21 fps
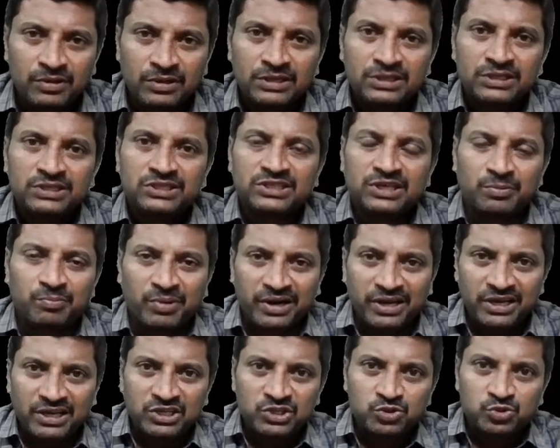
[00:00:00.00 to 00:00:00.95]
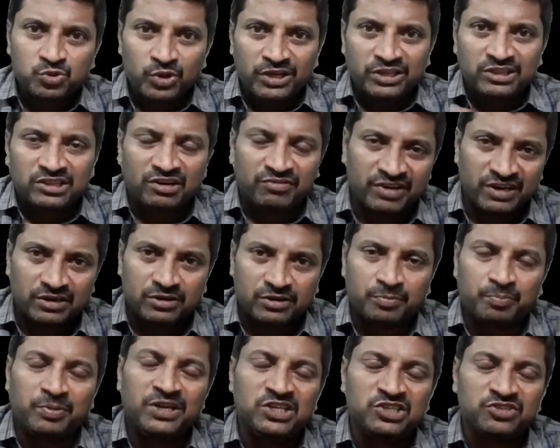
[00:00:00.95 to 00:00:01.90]
somebody is doing the work,
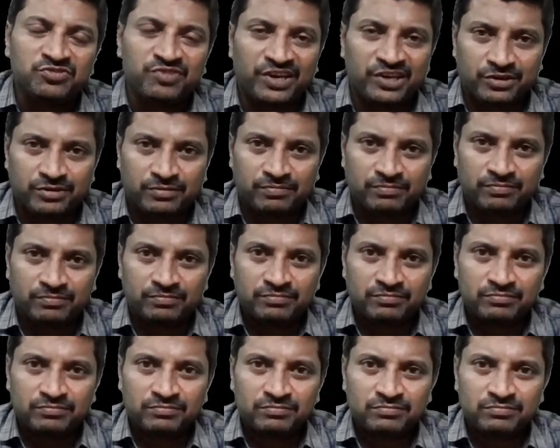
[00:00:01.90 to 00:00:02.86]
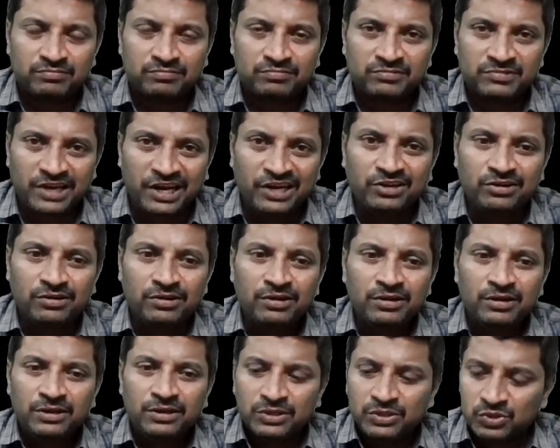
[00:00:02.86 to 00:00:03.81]
please wait, right?
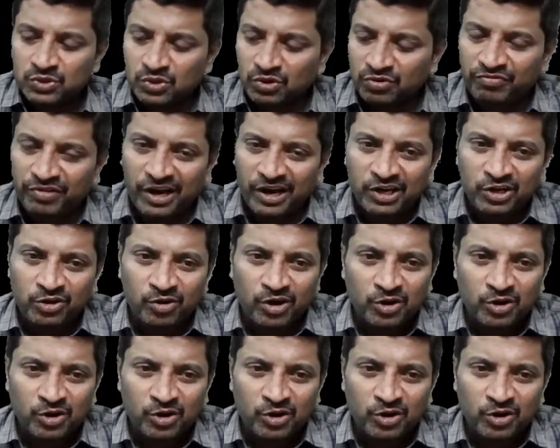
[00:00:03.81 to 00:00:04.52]
So when you are